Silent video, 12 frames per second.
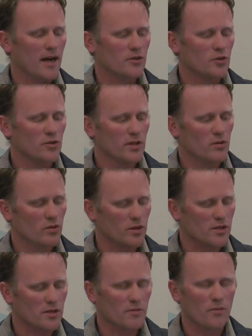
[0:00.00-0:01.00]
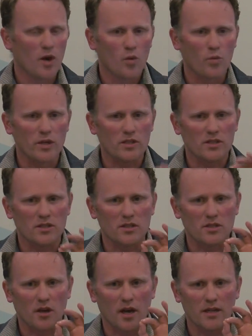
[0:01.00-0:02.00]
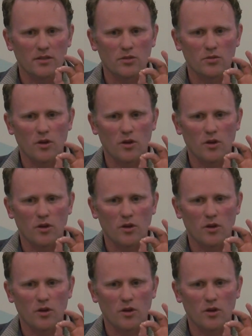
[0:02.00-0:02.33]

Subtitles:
to the organism, which is designed to